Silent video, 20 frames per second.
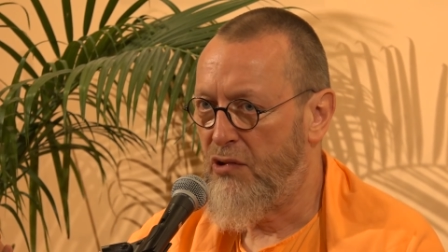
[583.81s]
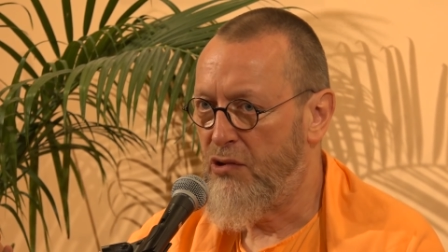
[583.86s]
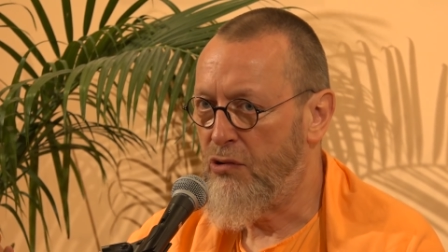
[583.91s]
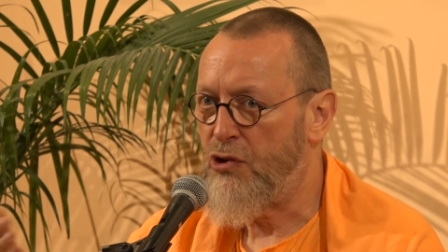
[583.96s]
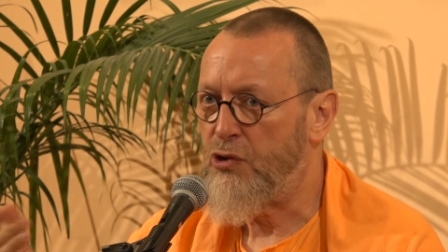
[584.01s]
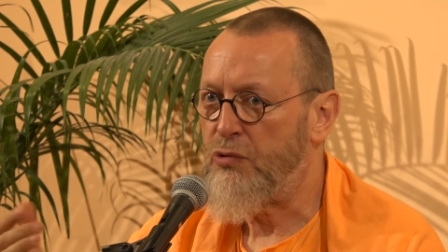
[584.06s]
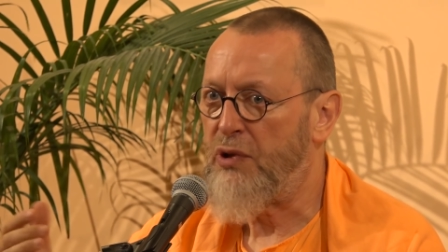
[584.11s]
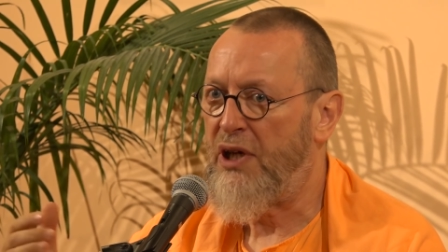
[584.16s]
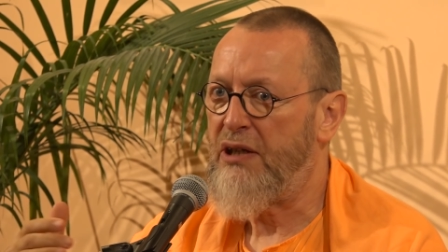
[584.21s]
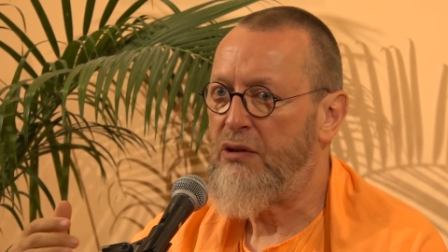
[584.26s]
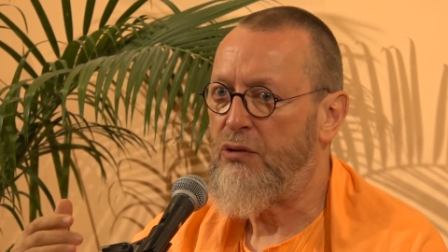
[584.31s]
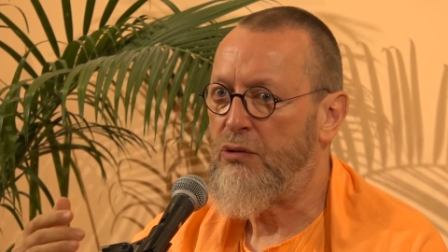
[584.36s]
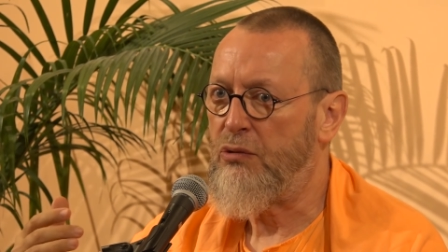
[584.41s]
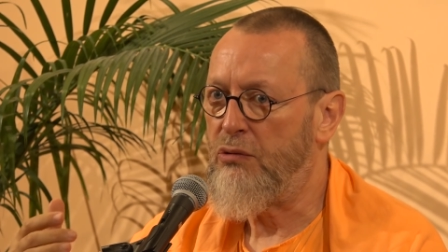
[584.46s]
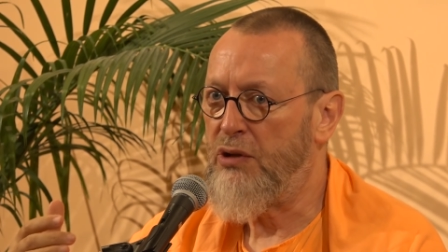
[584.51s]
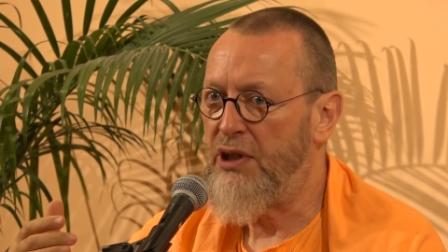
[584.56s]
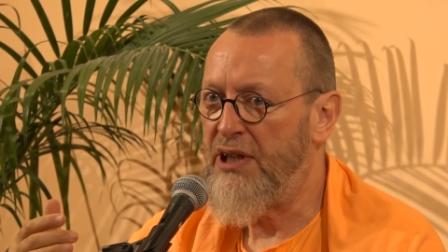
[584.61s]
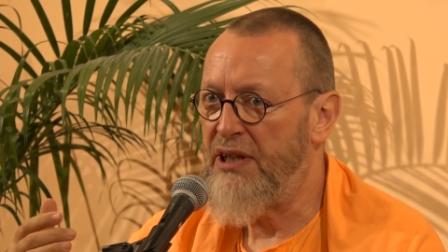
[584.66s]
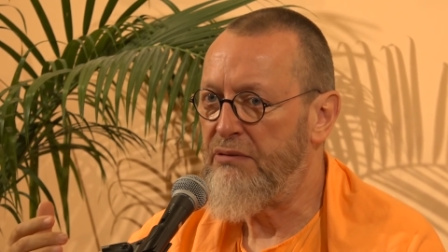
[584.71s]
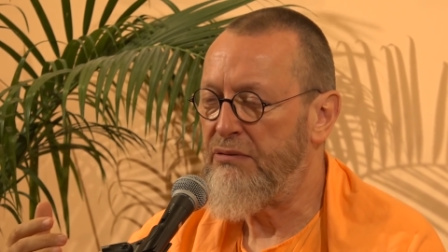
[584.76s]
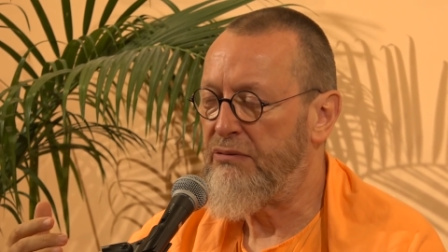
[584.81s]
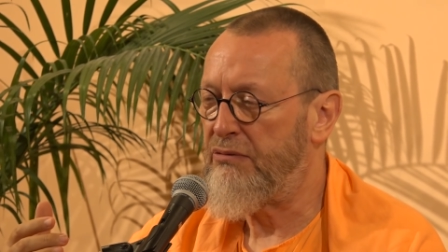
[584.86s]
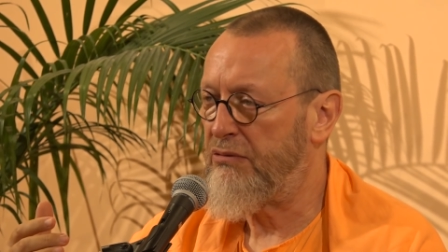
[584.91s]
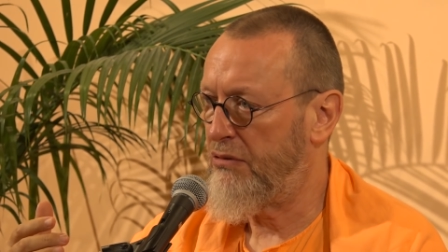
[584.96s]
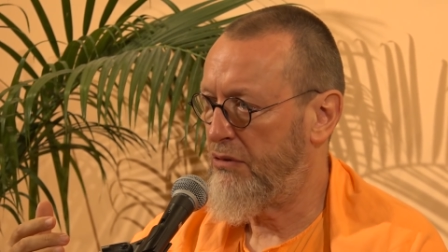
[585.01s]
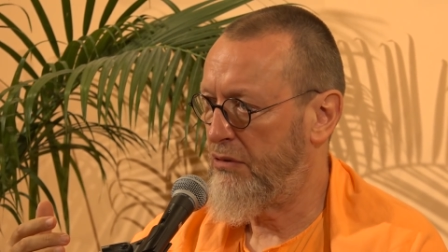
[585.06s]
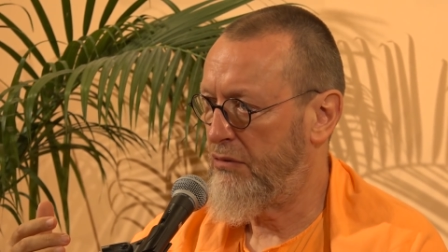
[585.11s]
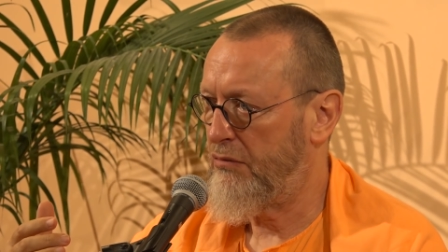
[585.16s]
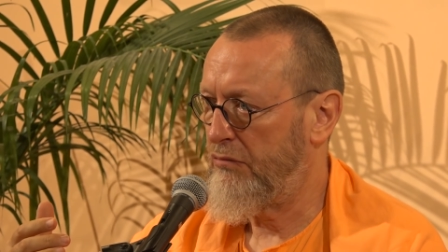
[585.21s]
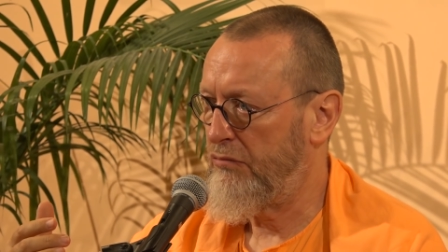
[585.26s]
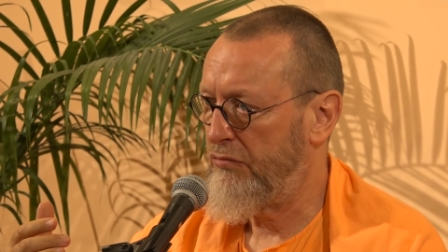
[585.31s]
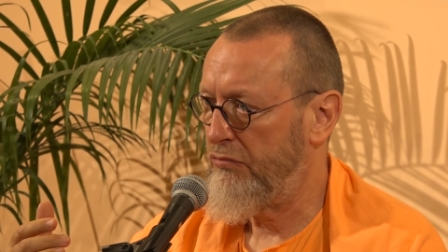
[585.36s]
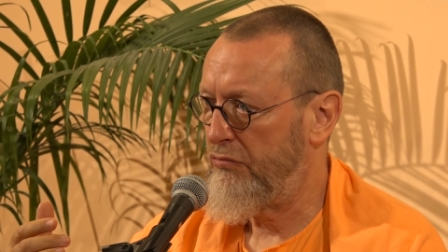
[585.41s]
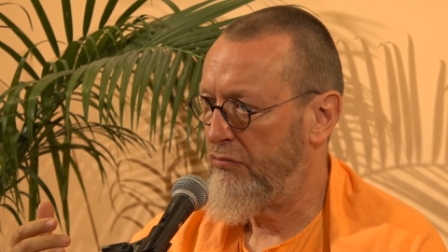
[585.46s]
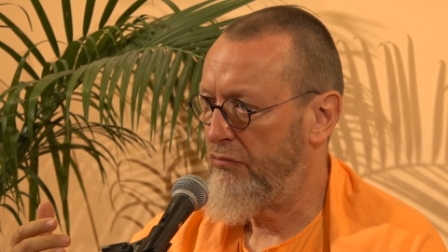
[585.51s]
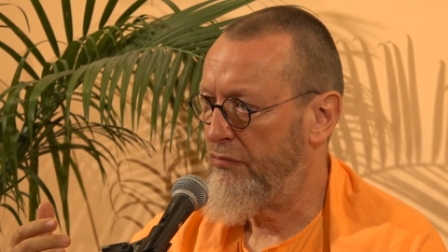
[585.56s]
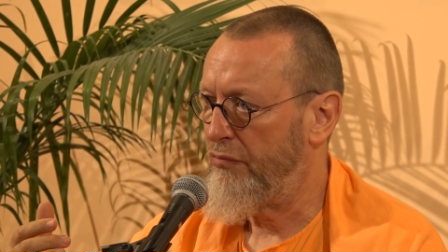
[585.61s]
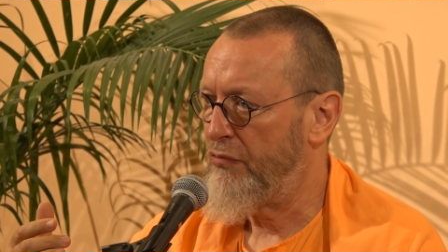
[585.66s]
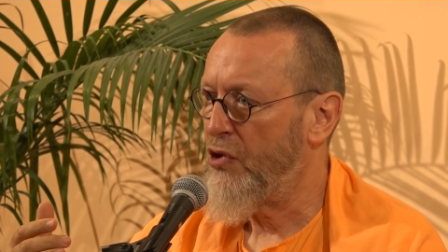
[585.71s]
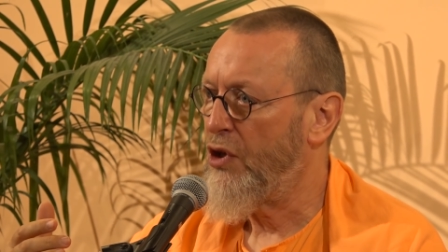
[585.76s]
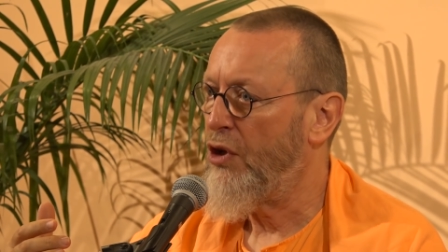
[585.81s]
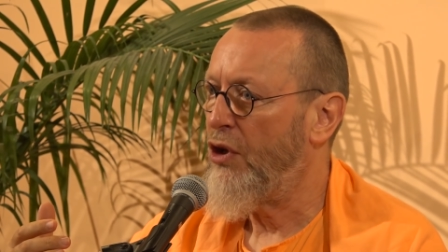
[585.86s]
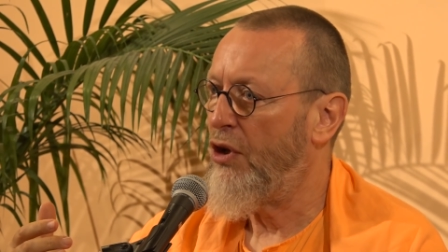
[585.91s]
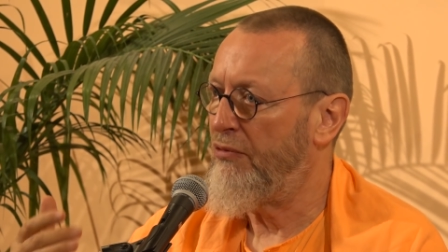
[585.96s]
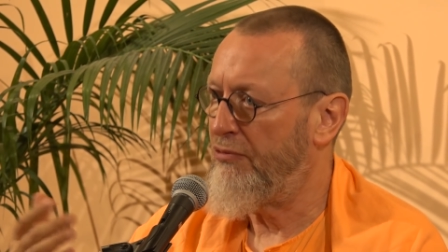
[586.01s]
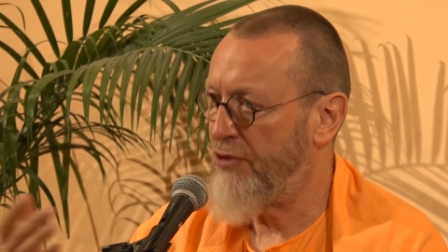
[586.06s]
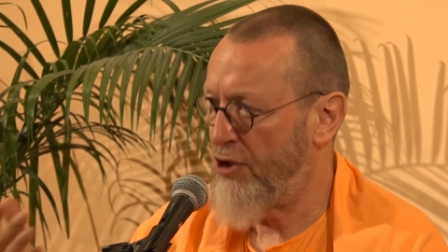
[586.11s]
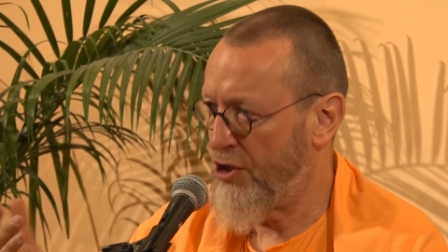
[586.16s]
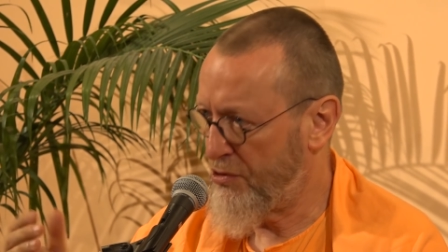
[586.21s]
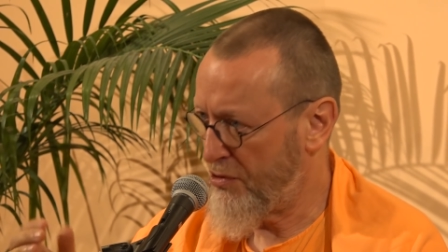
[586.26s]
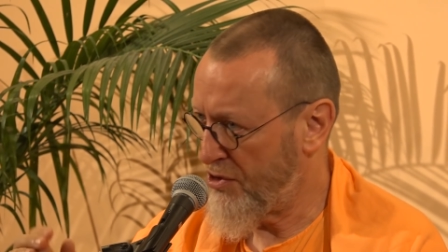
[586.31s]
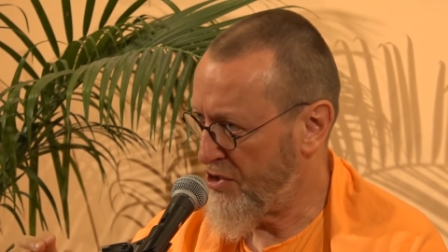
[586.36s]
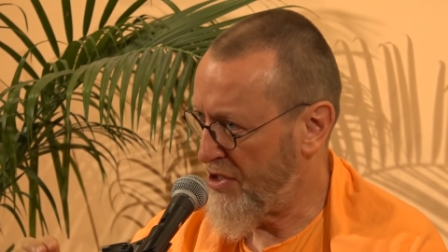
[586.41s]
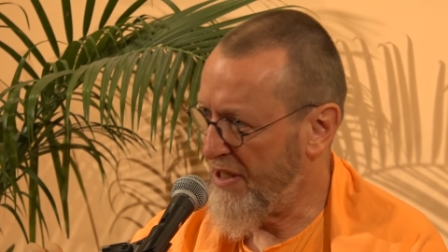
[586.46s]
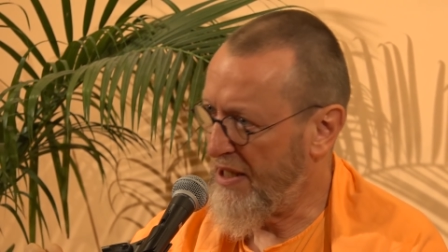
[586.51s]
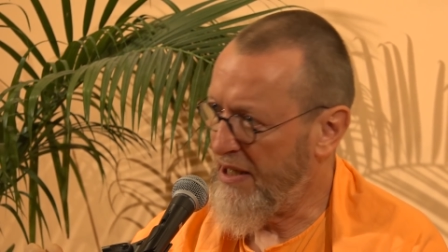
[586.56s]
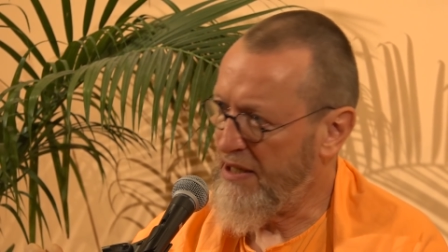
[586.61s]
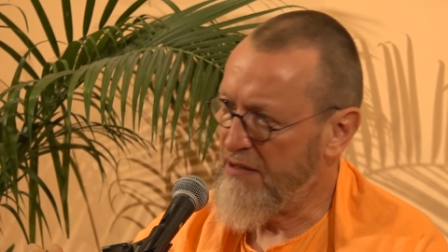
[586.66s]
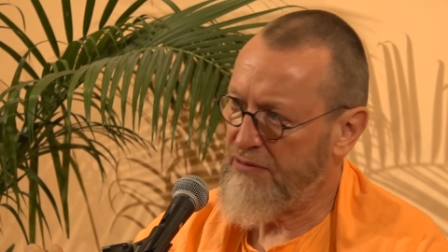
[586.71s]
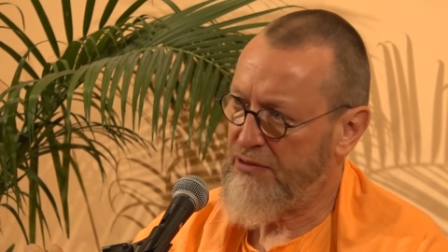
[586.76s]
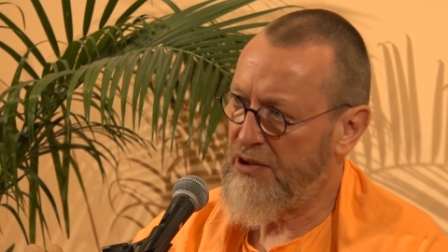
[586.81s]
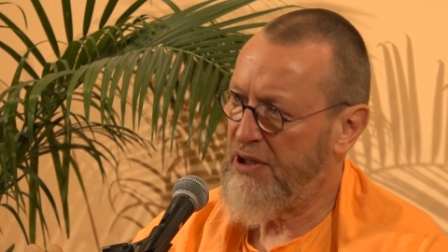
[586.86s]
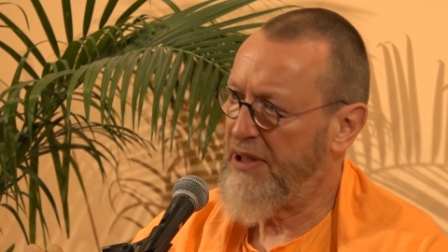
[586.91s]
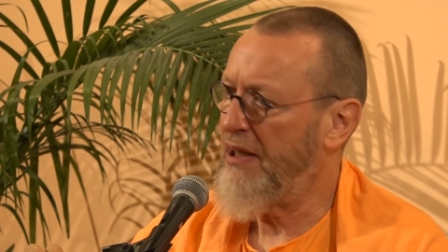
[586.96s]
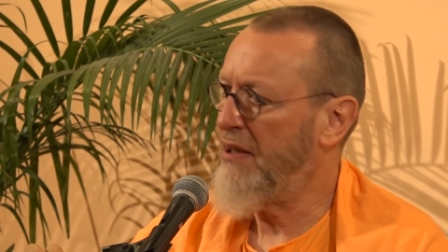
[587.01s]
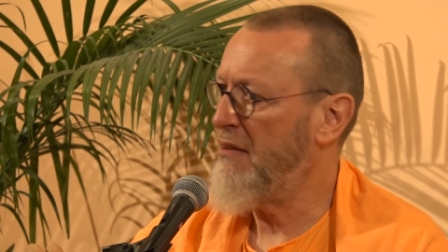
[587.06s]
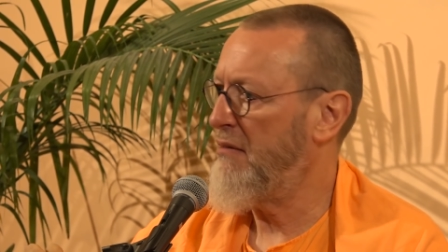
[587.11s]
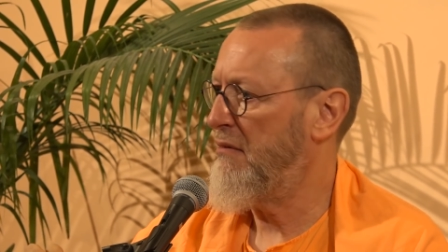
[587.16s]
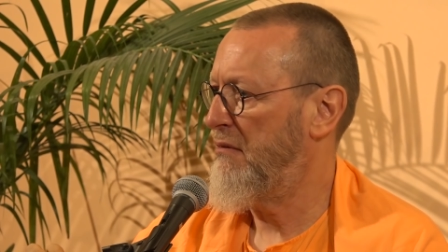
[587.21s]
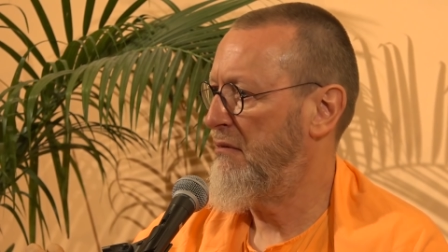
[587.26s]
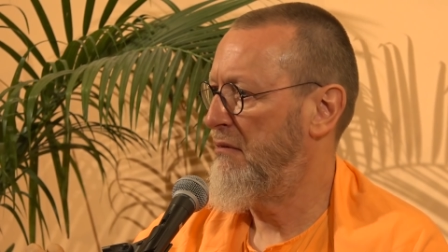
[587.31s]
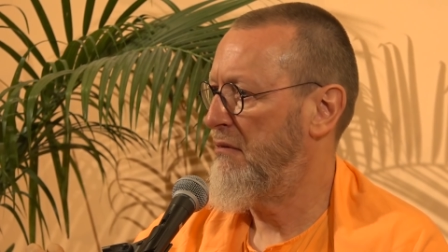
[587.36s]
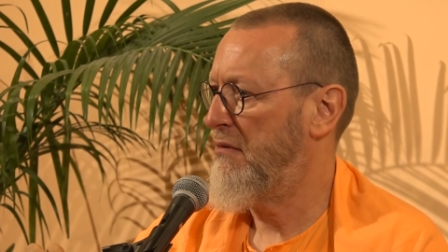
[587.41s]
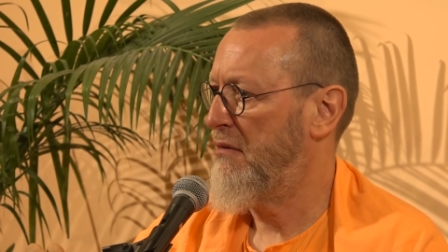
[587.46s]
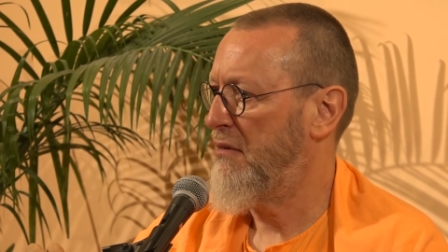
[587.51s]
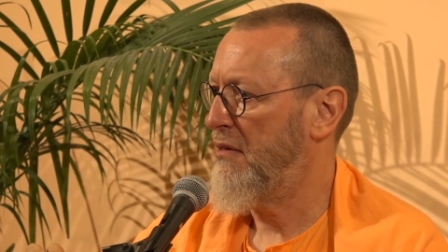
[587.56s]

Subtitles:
you try to live a virtuous life again.